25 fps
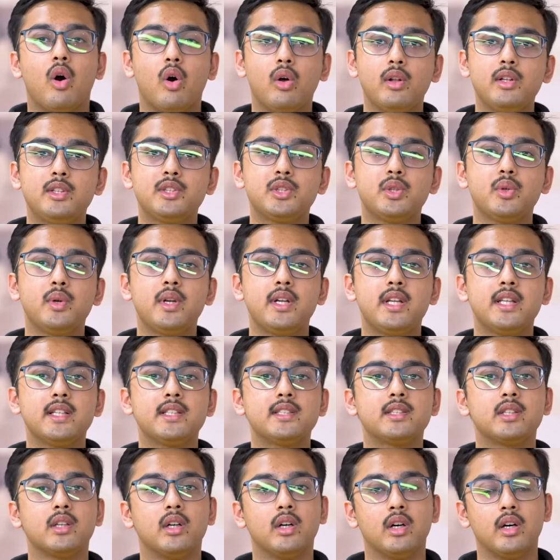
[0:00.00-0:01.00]
Also, it
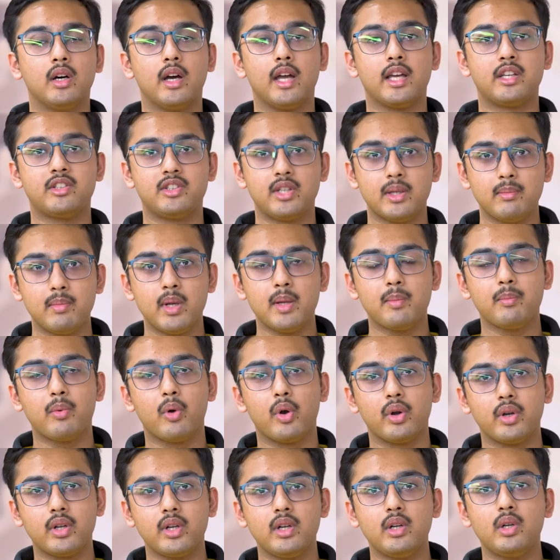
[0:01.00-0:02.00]
is uh, extremely
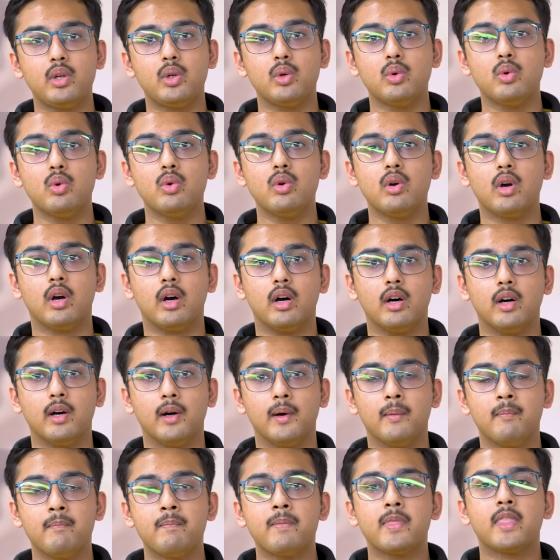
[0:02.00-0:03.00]
important to
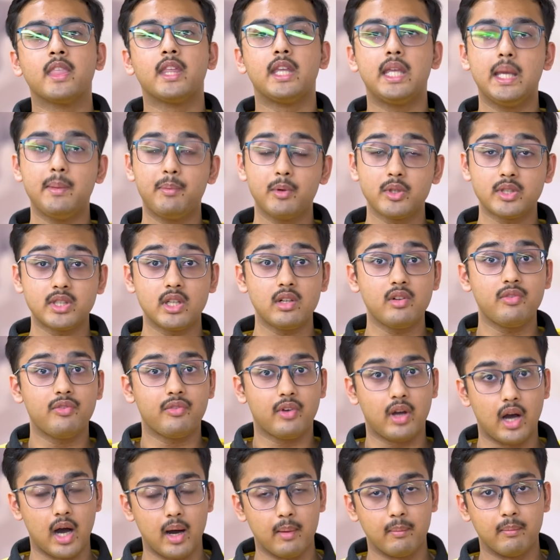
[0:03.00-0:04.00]
uh, keep
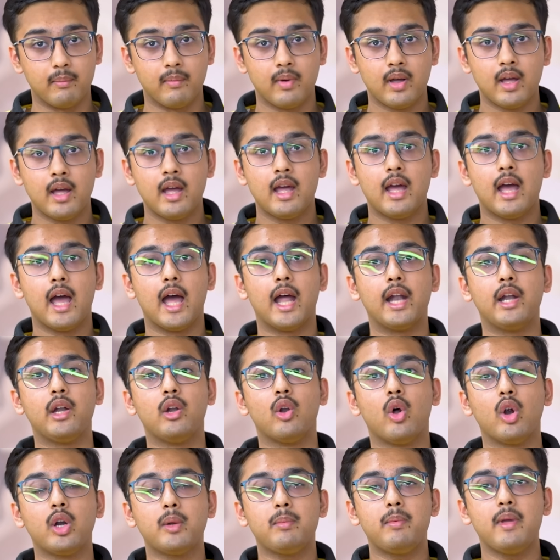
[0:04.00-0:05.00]
yourself calm
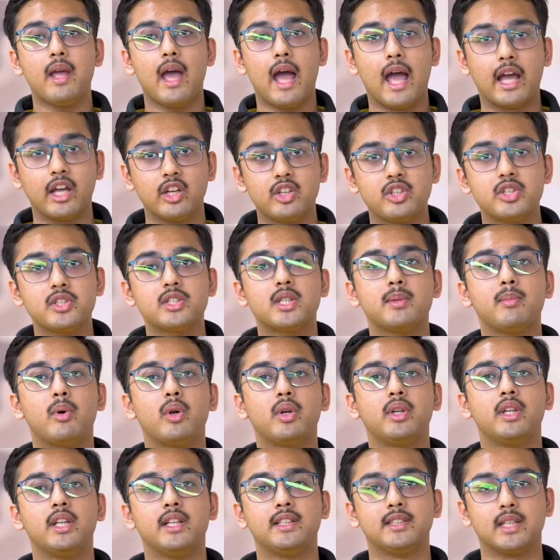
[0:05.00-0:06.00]
and not be anxious
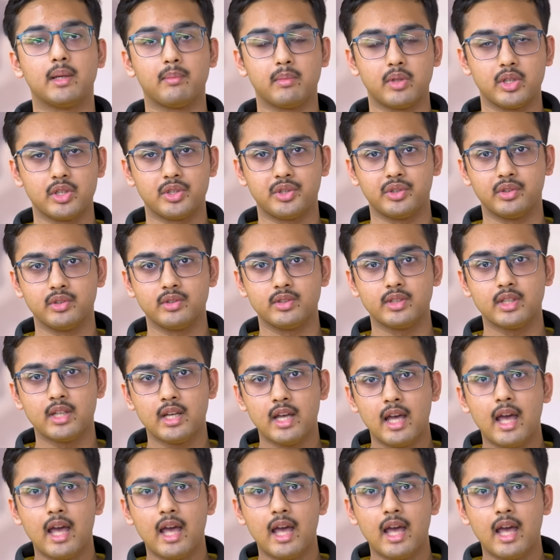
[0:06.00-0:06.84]
about the examinations.